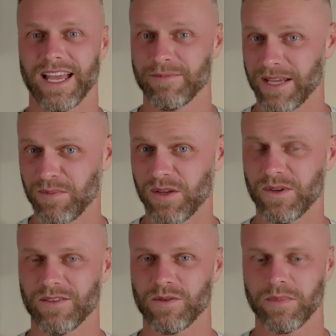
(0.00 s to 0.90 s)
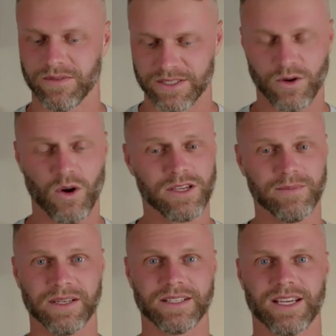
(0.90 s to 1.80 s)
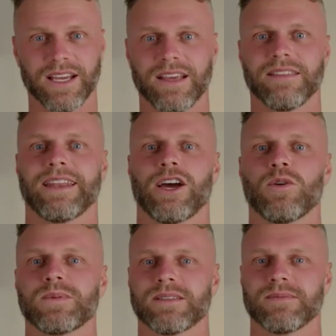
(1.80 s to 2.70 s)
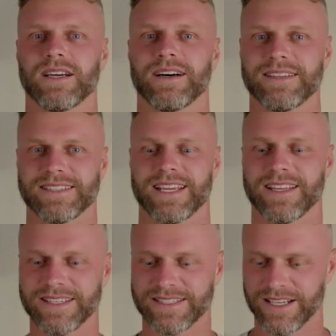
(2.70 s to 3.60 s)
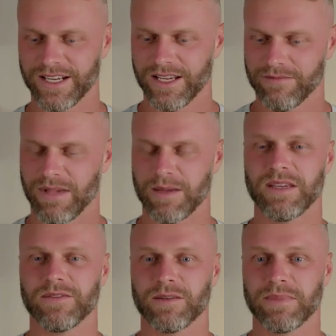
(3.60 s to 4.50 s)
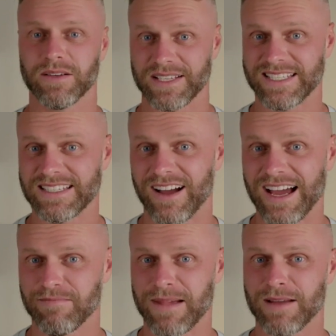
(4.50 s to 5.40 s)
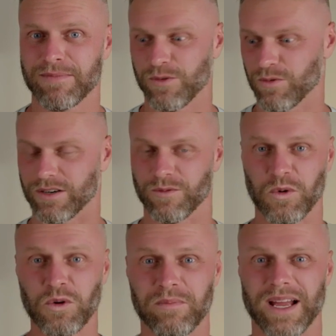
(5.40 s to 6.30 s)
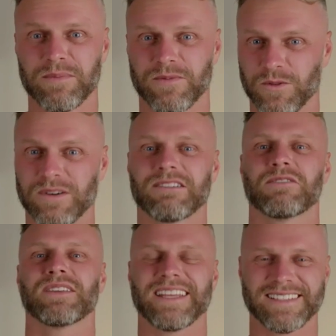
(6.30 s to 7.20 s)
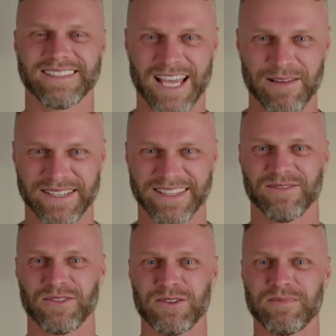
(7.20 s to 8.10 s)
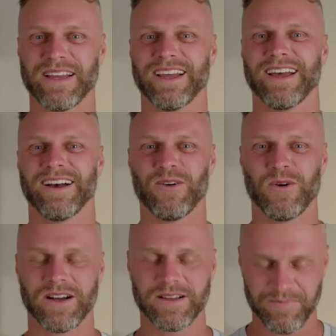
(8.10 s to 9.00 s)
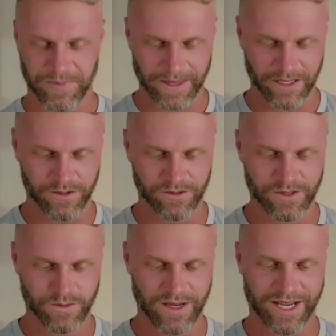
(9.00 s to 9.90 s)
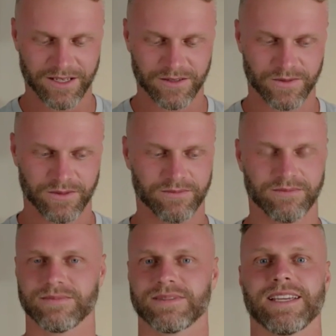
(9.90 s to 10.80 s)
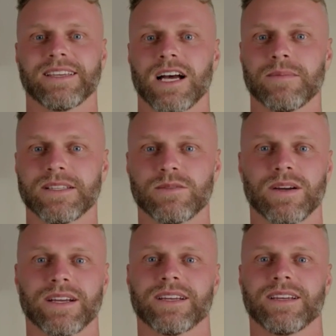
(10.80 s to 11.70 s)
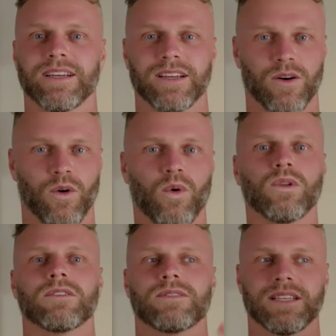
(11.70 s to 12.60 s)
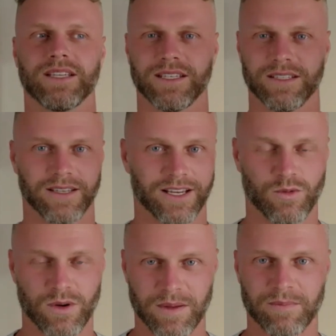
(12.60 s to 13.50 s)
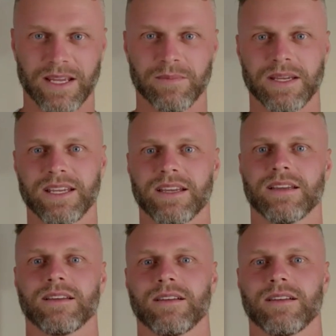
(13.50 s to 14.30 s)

And maybe if you have a bit of a document that helps them to understand this, maybe even a bit of a site map or a room map for where everything's kept in the room, or if you do have, say, cupboards where all of the equipment may be,